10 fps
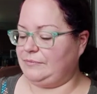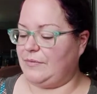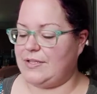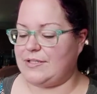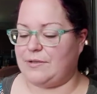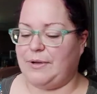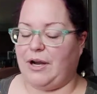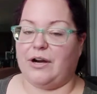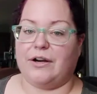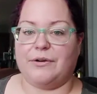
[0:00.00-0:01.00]
It's a little bit
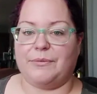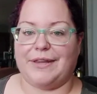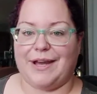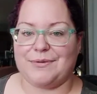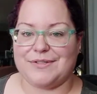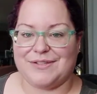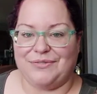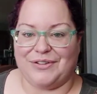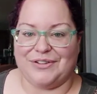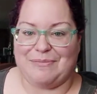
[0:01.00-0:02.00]
harder when the house is
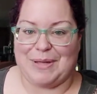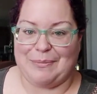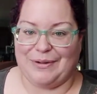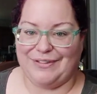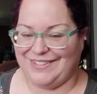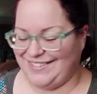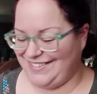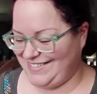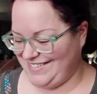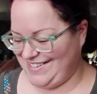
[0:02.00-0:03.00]
full of people.
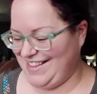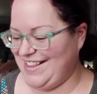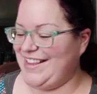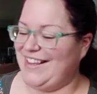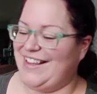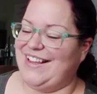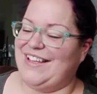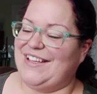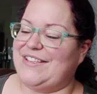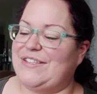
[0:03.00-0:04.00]

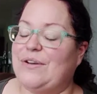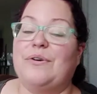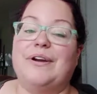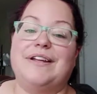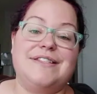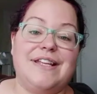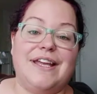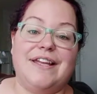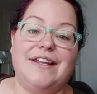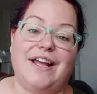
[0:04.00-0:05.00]
So
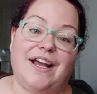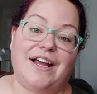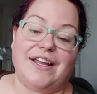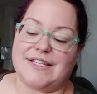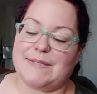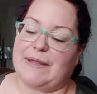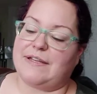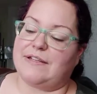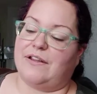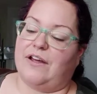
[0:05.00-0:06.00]
instead, I spent
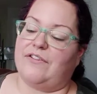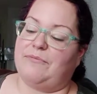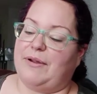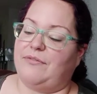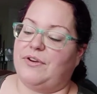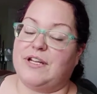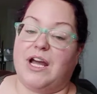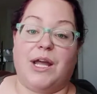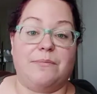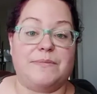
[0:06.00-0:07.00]
a lot of my free
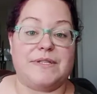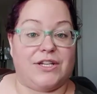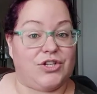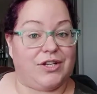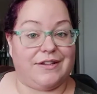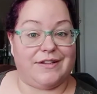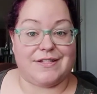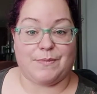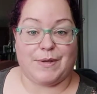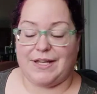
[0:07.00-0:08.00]
time stitching
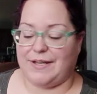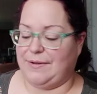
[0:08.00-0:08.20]
this week.